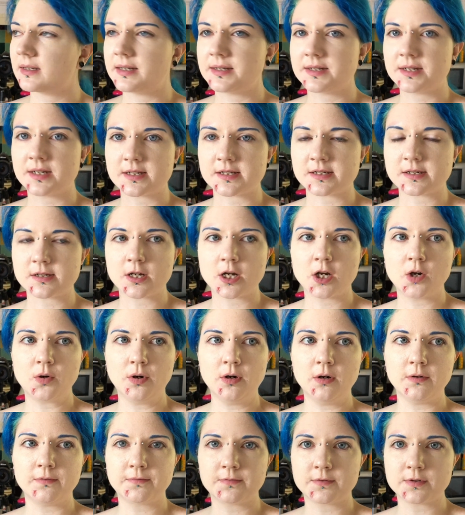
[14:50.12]
and doesn't go
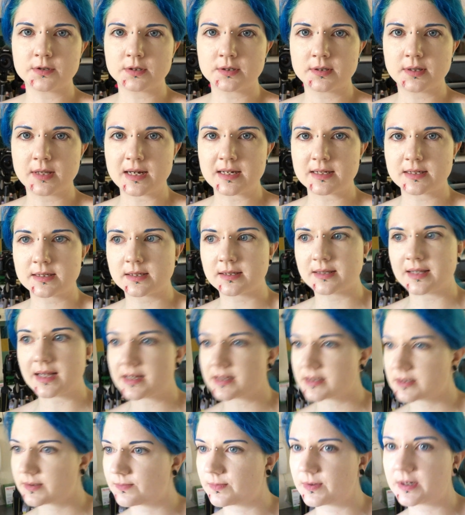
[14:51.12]
off, because
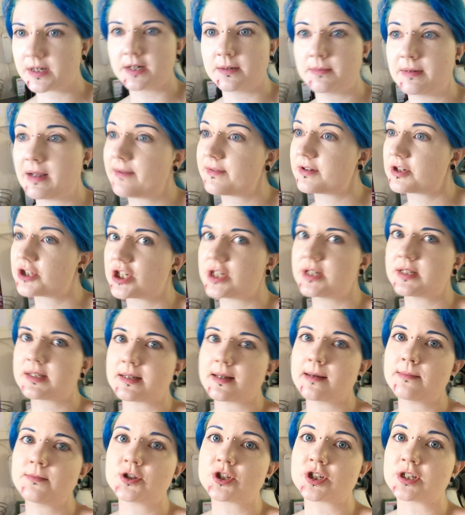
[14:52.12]
we're going to be having cheese
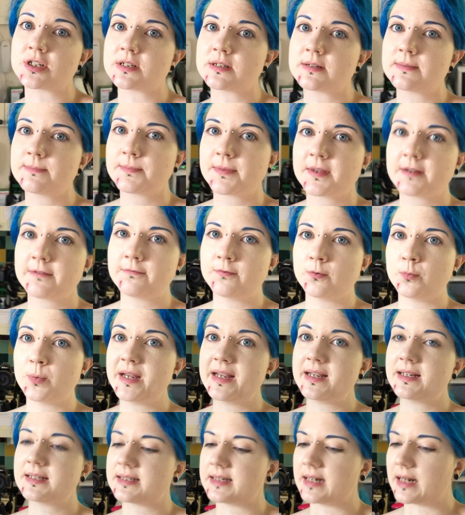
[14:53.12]
sandwiches for
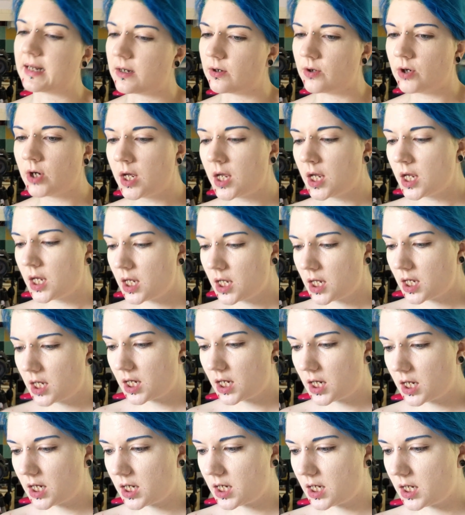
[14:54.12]
weeks now.
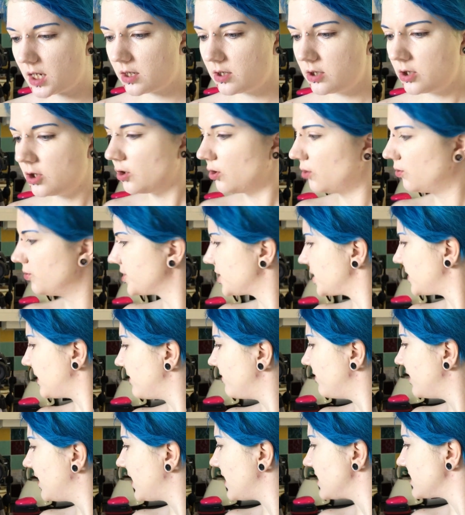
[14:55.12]
Also, I
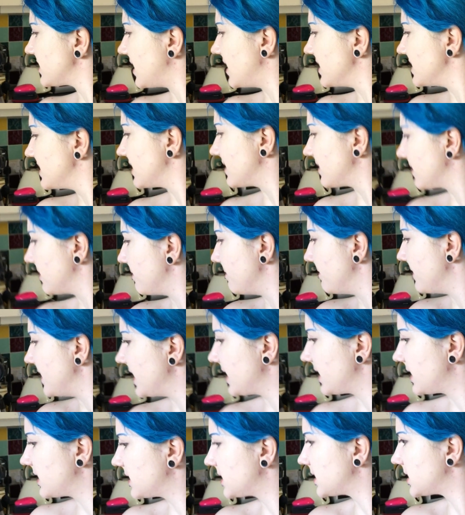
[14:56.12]
realised I didn't
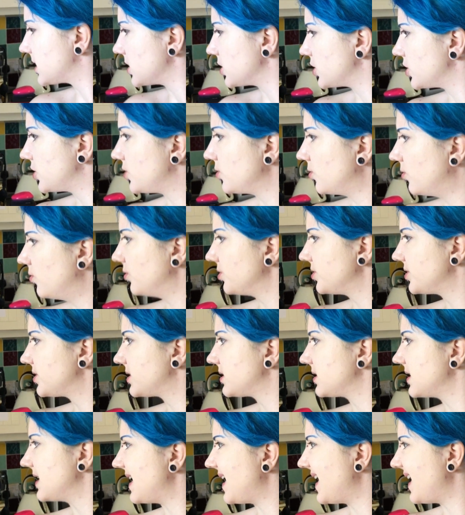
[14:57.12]
mix the
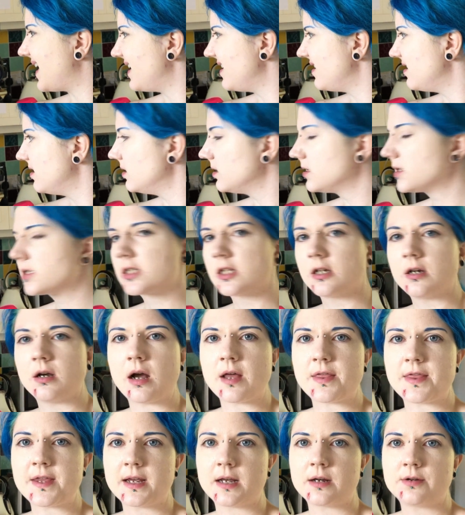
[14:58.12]
sauce in, so I
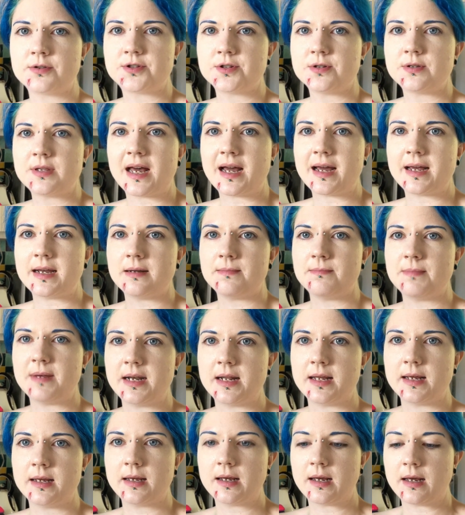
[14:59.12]
think I'll do that in a
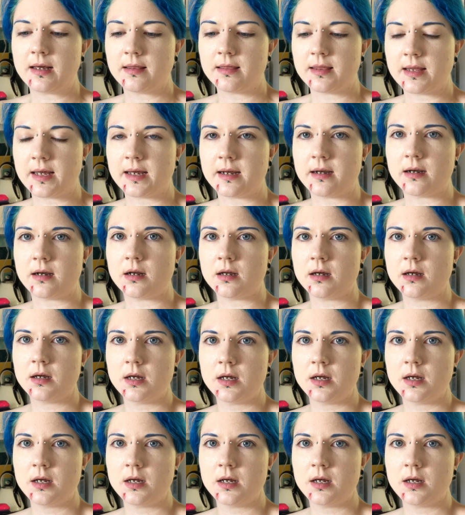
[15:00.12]
minute, and then